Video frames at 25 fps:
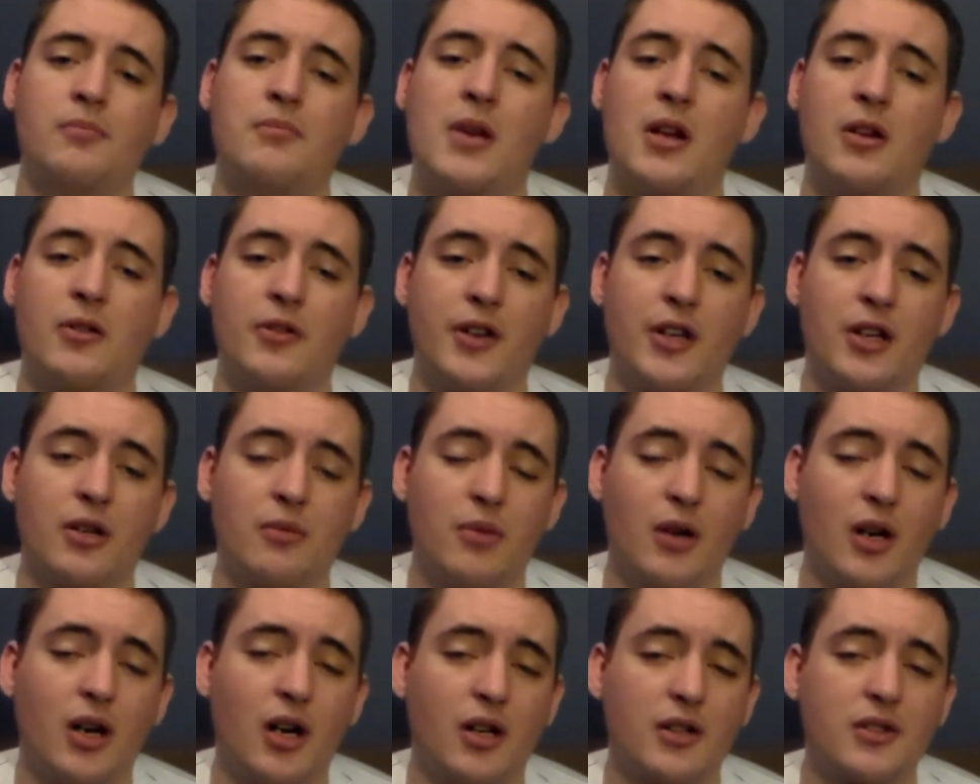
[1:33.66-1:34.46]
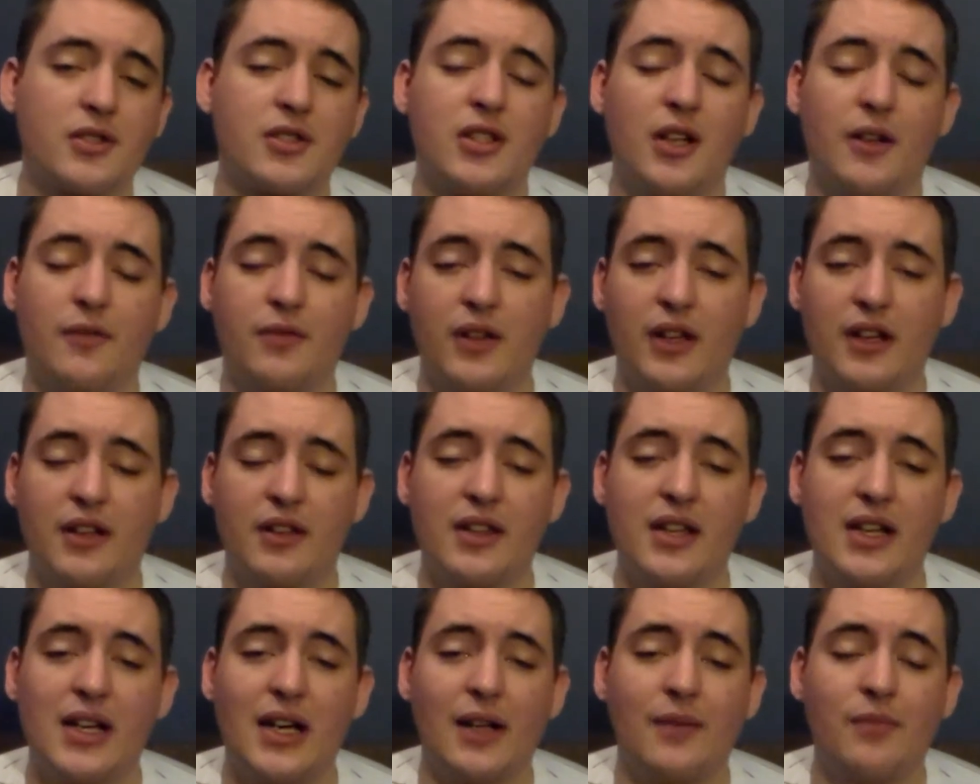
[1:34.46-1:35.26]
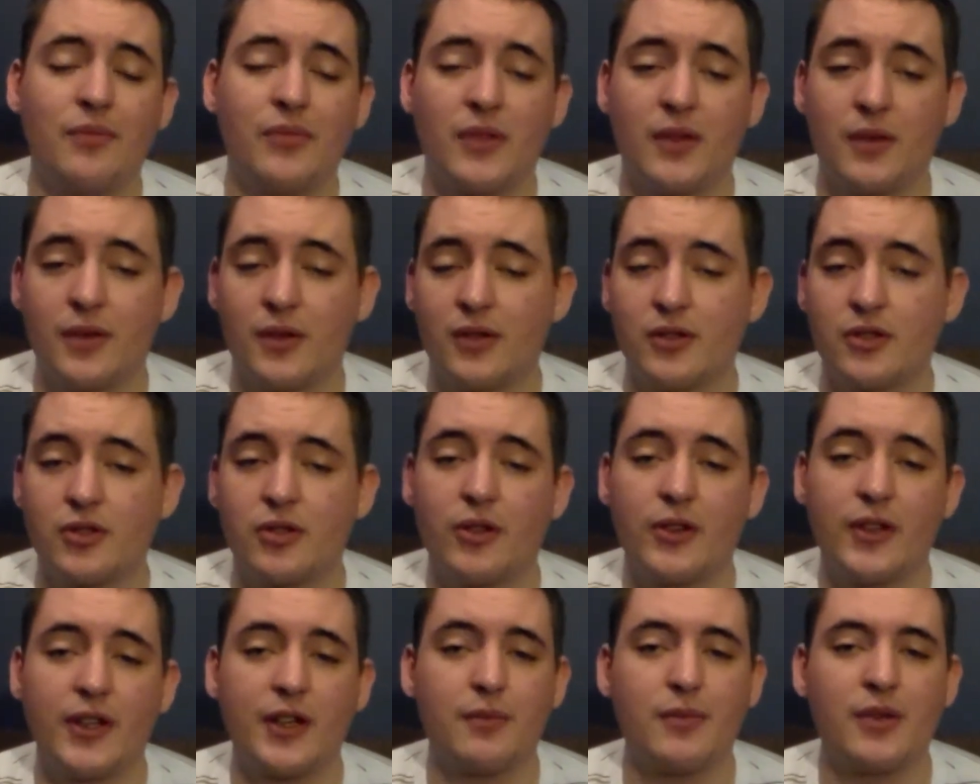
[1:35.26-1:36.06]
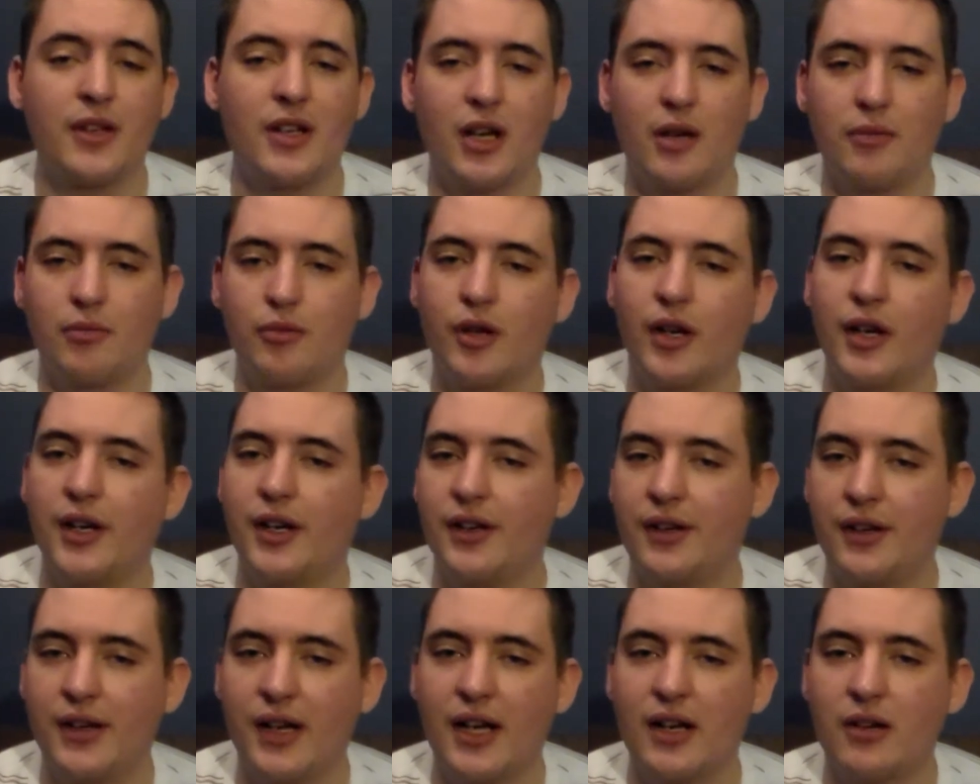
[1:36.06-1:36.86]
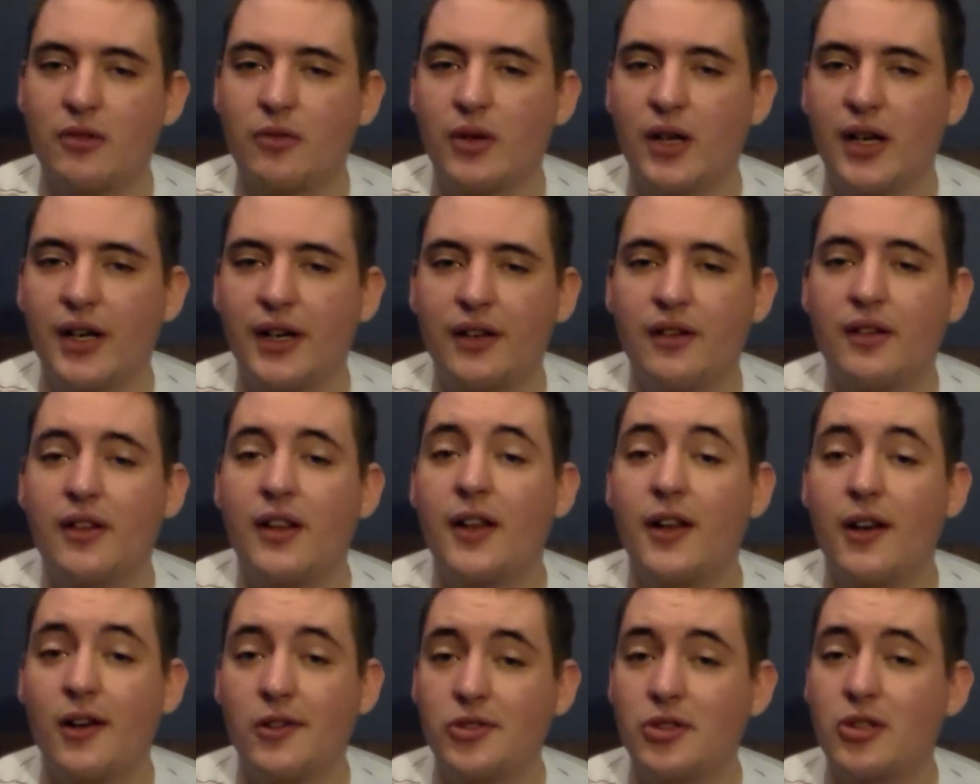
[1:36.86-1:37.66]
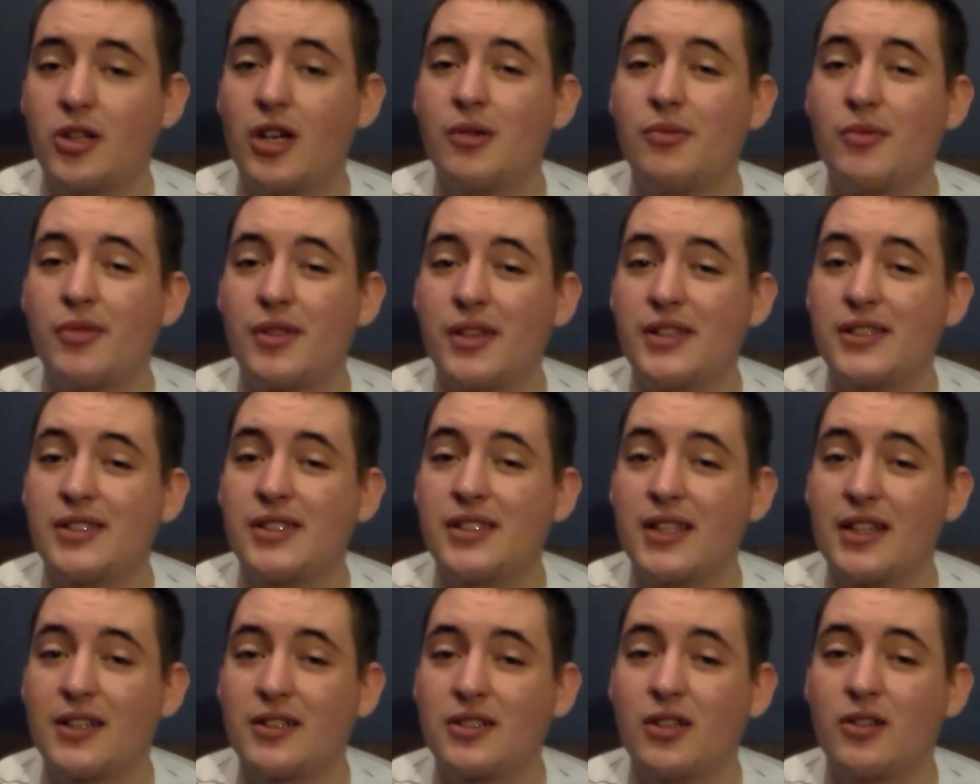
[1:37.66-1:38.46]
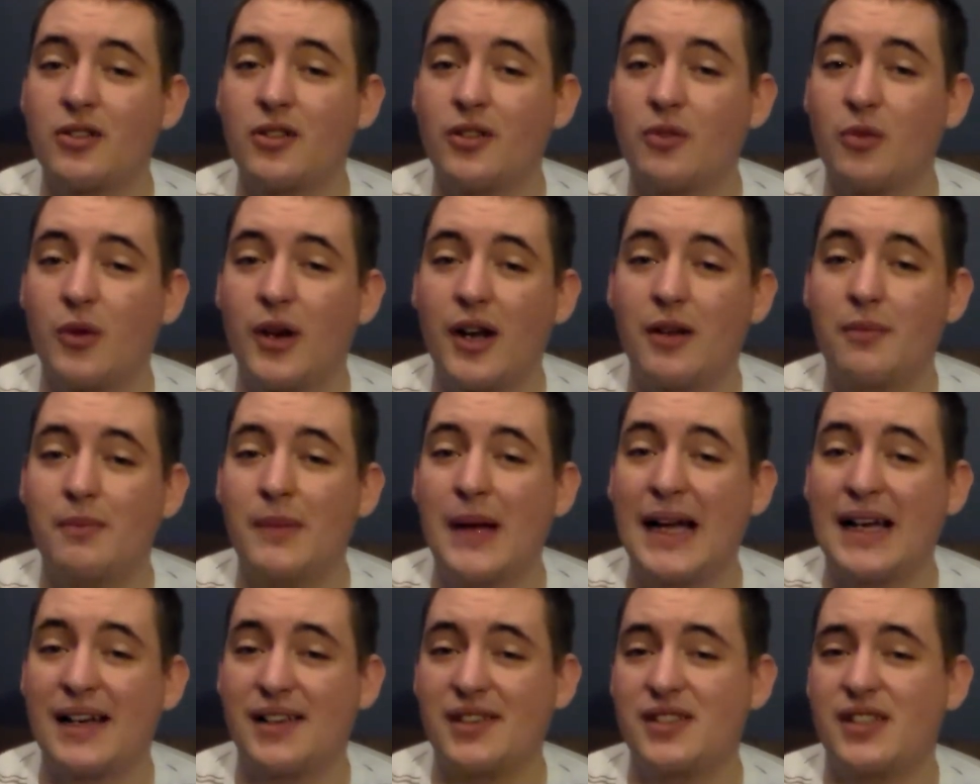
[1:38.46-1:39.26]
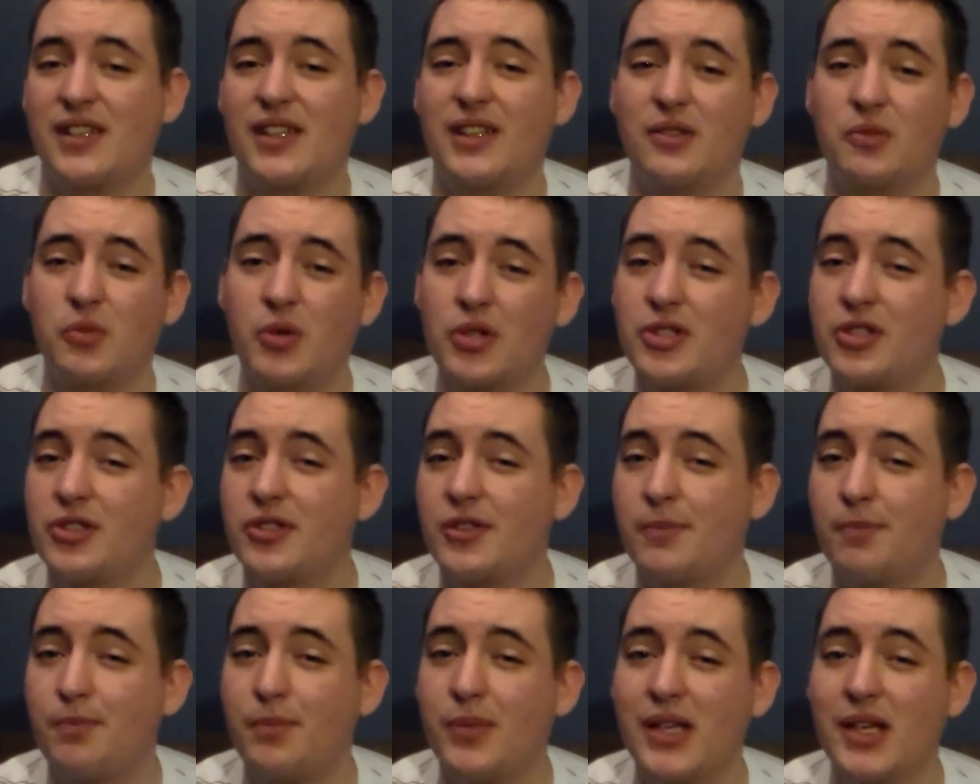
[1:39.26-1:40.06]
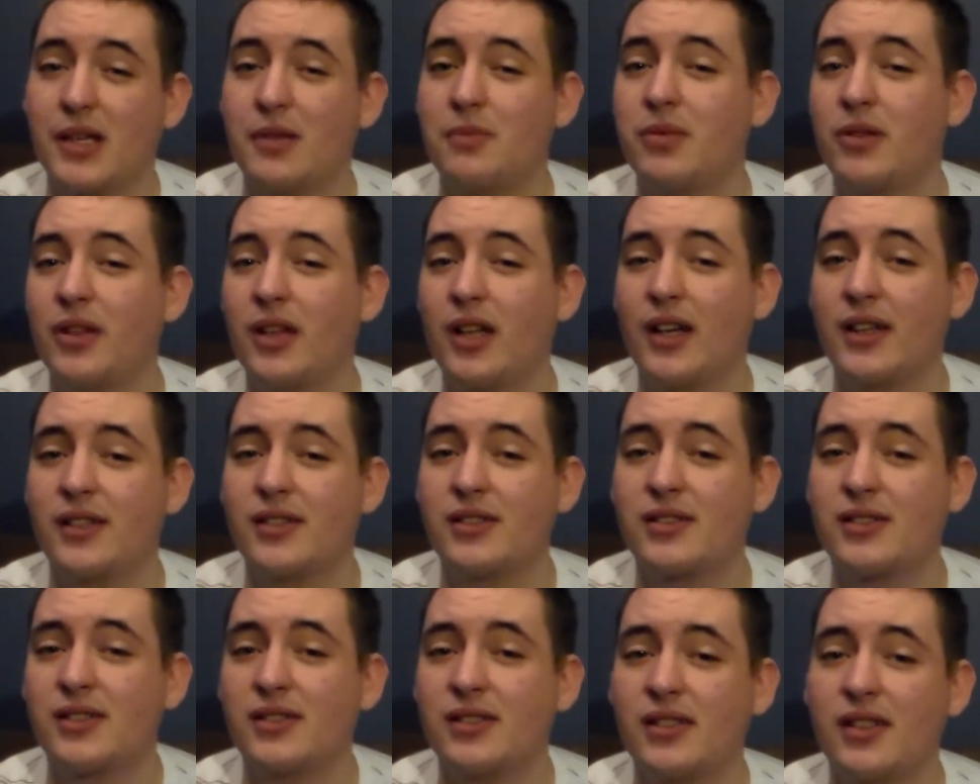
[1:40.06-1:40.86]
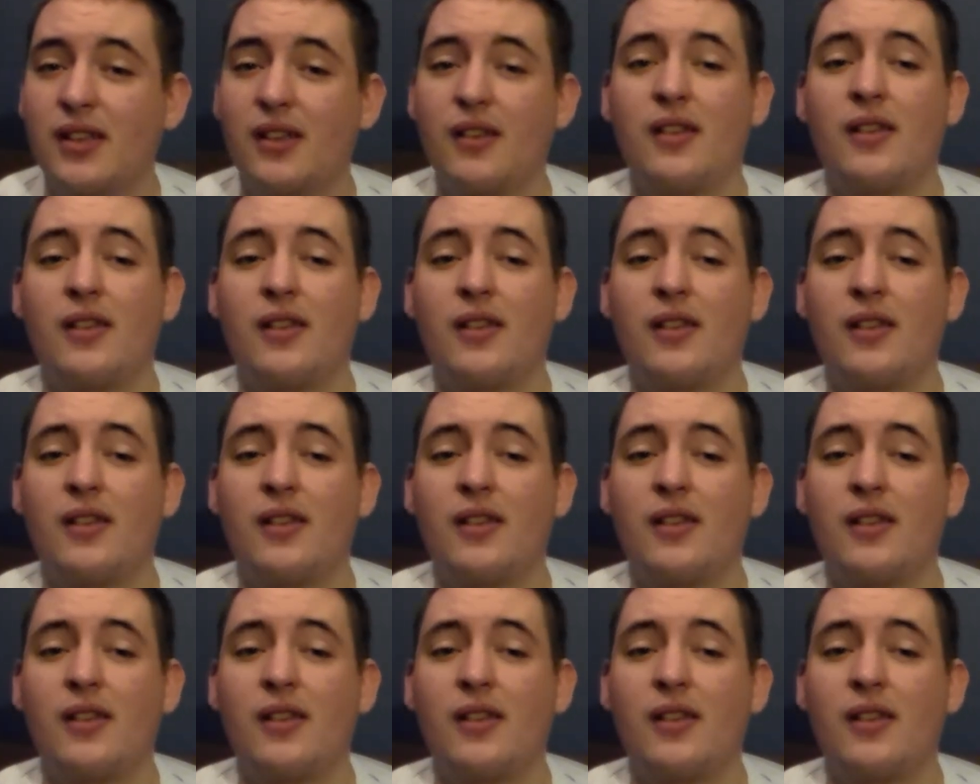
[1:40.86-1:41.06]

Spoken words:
metal gearbox, stuff like that. So they can be upgraded and downgraded. They also come with a 600 round magazine, which is a big plus.